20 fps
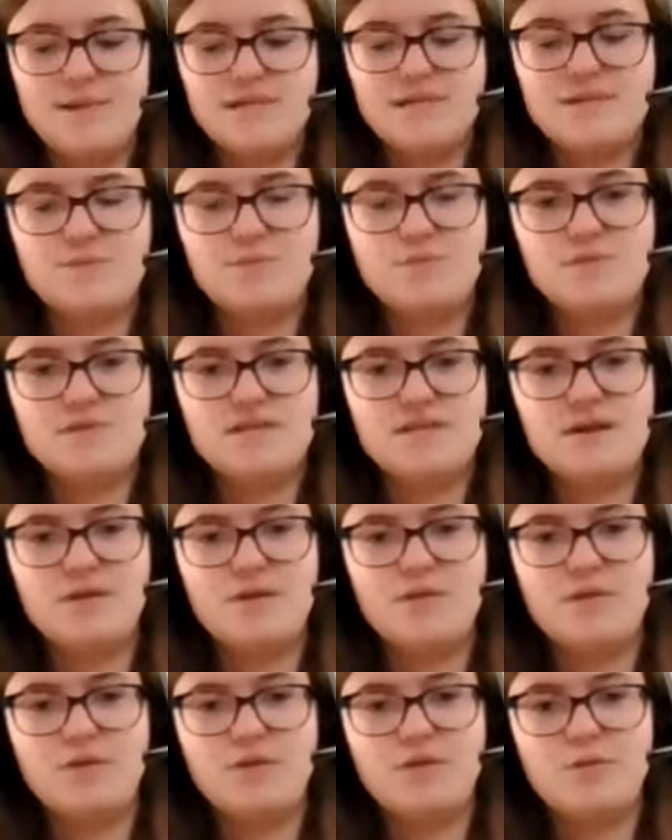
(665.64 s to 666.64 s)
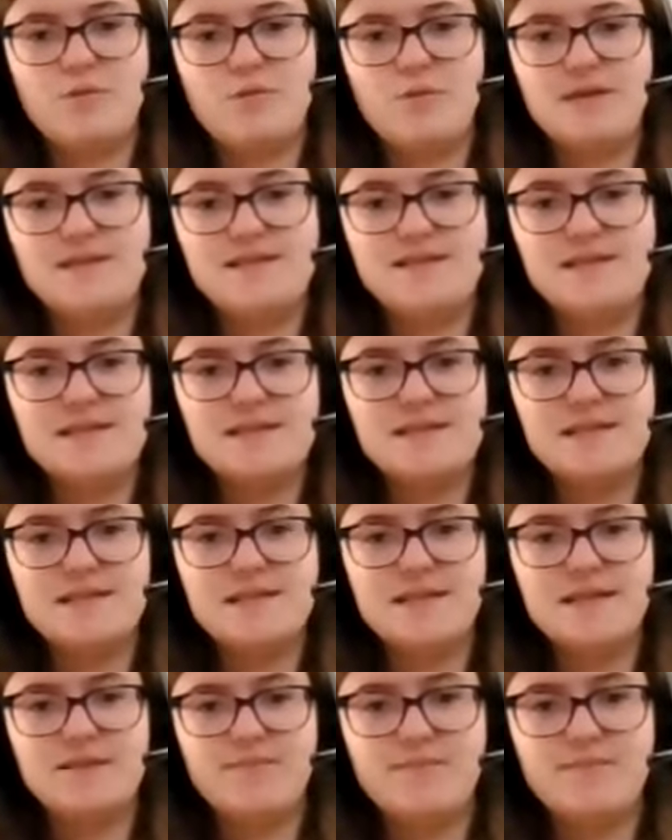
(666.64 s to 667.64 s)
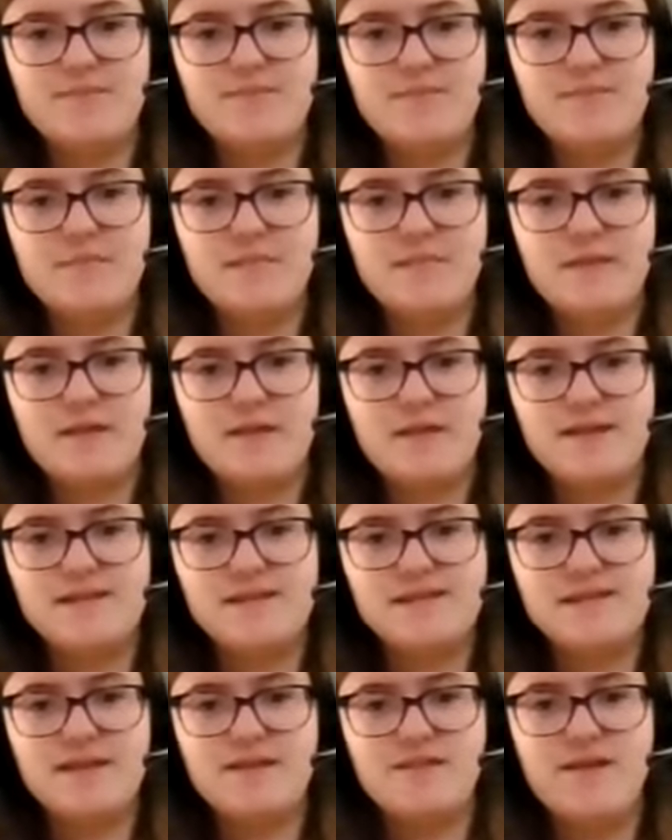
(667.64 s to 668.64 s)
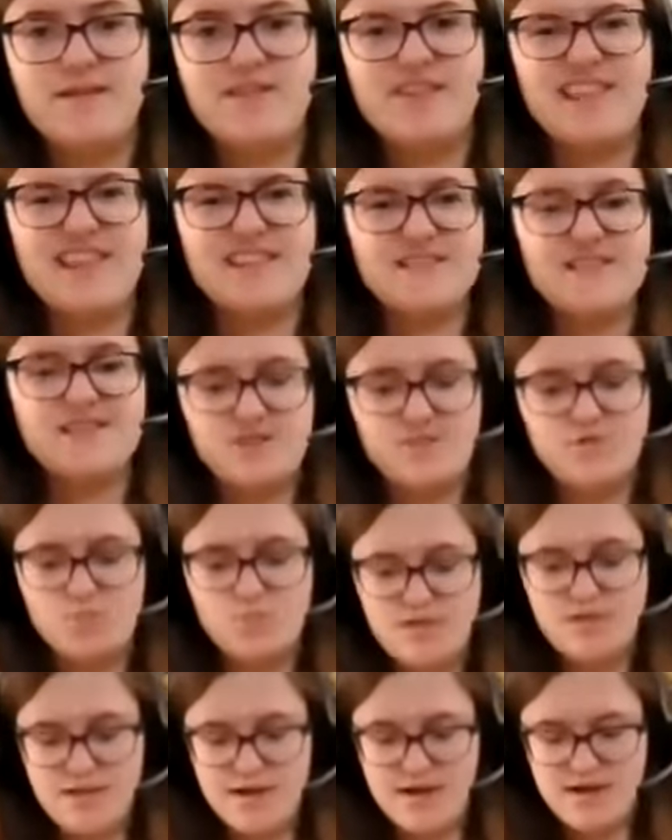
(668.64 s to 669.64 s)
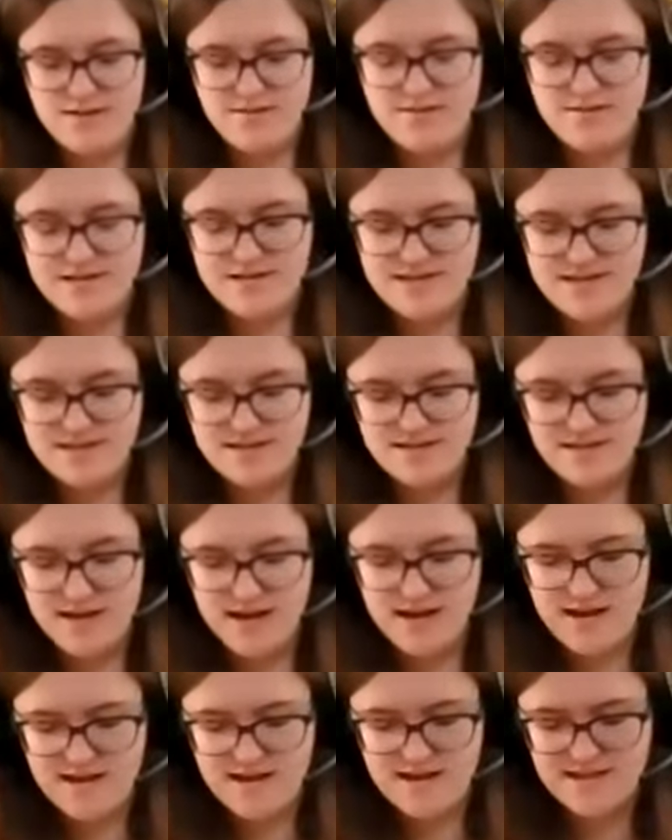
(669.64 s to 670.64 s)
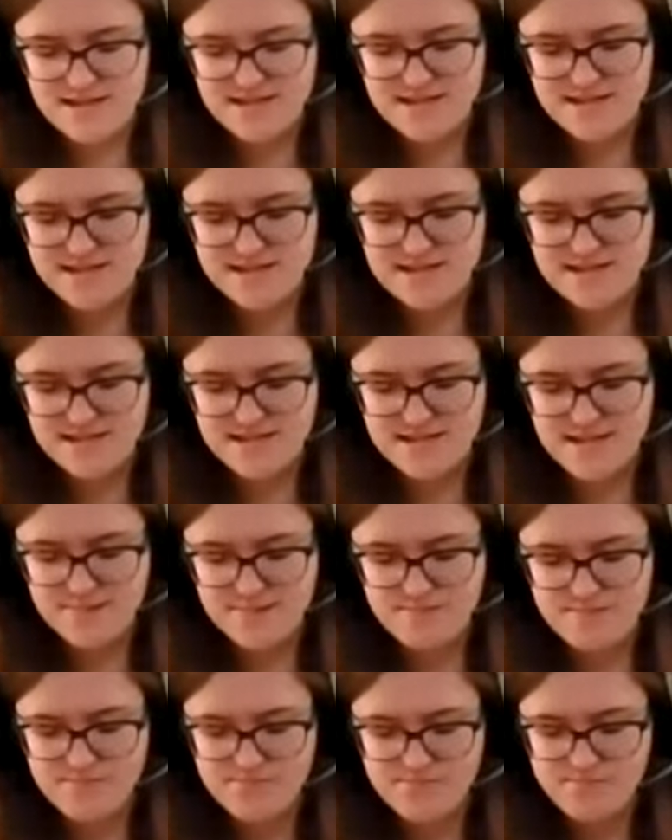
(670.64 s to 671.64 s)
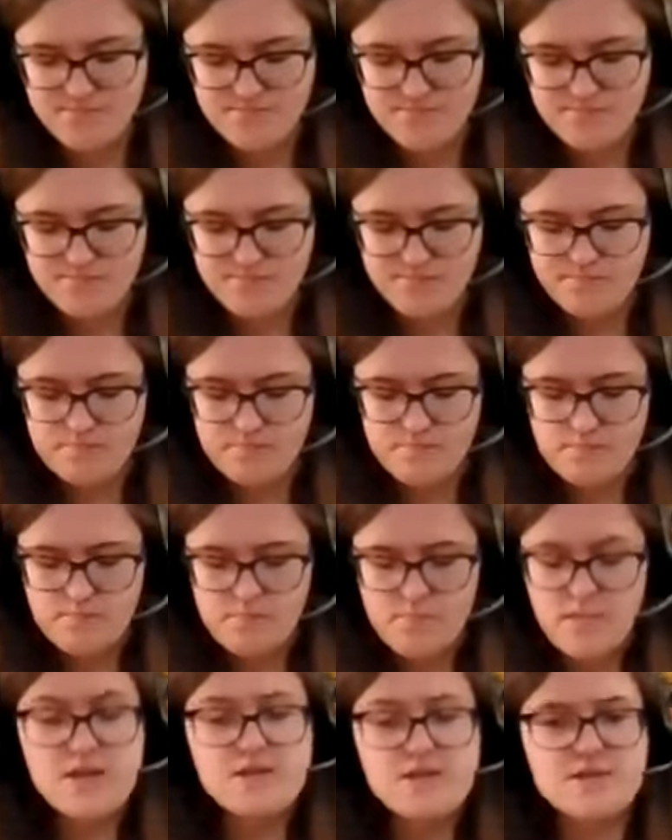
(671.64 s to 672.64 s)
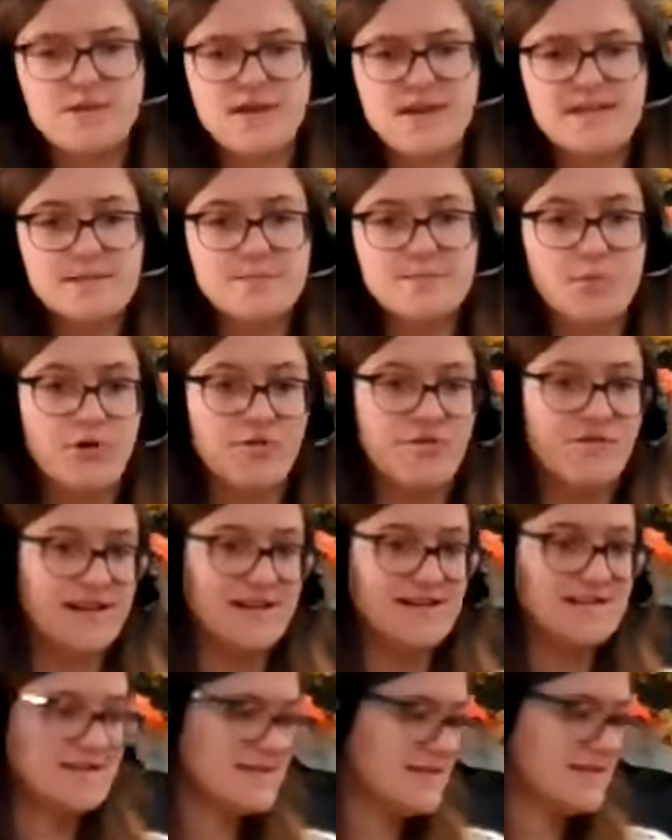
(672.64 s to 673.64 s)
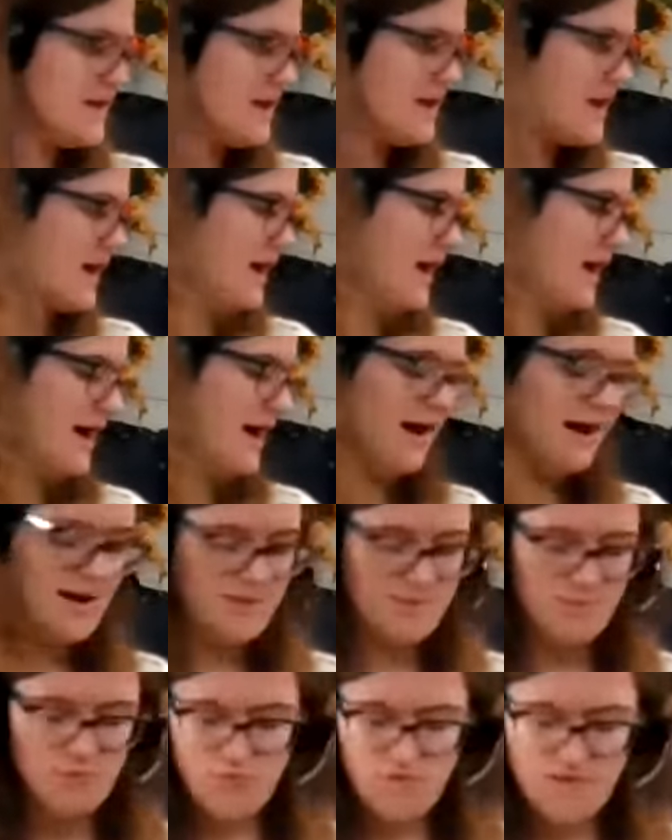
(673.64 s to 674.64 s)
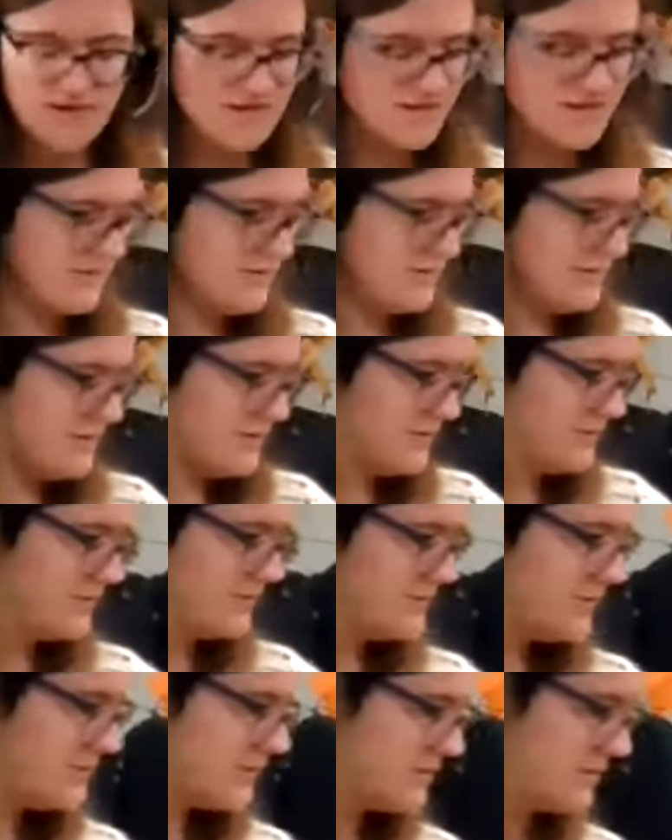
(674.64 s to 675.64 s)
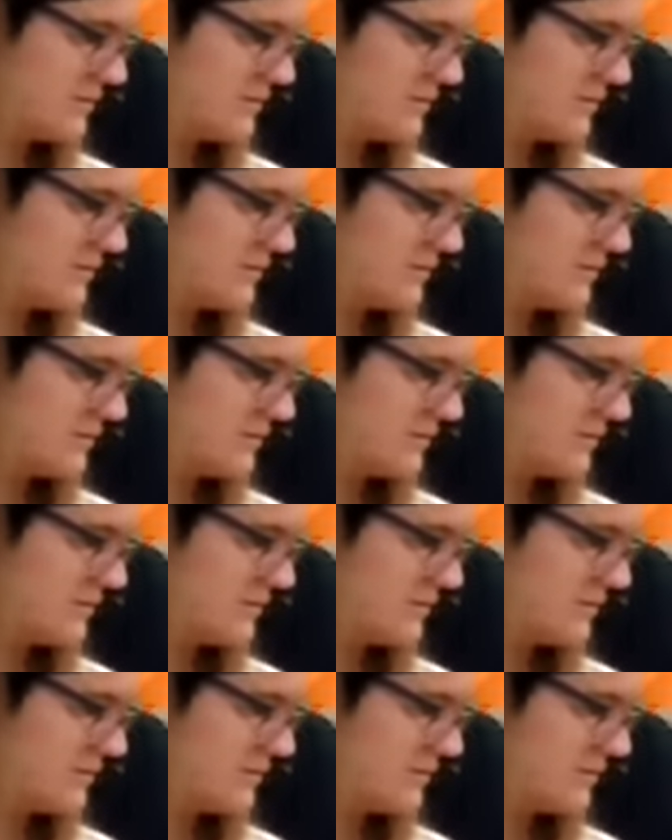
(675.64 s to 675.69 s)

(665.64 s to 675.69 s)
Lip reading: my spoon's not going through it as easily instead of having that soupy kind of consistency. So that's perfect. I am going to